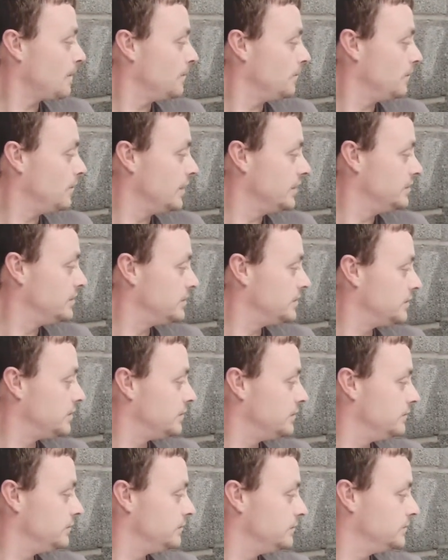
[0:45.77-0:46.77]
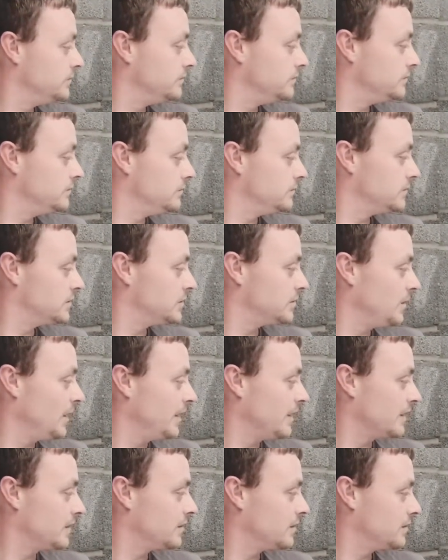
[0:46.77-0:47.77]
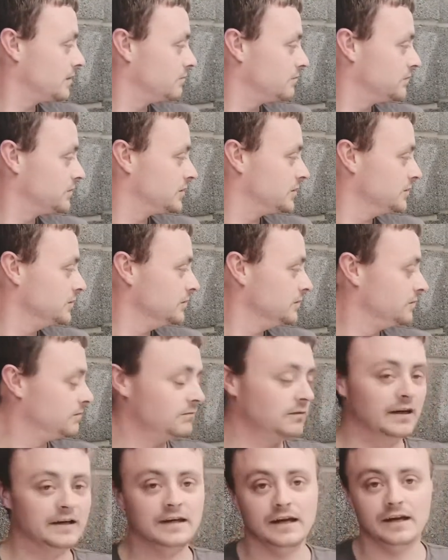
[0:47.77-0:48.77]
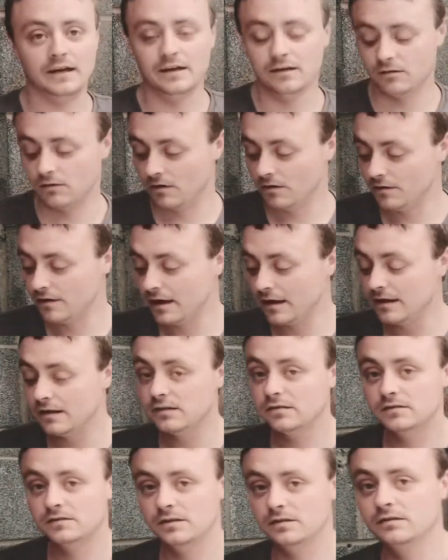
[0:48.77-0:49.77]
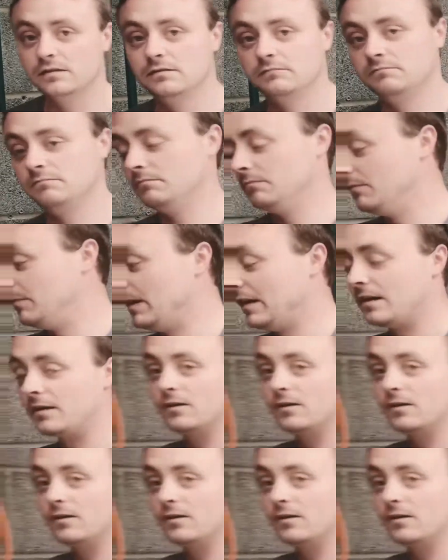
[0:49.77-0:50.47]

race spec sort of radiator on there, so better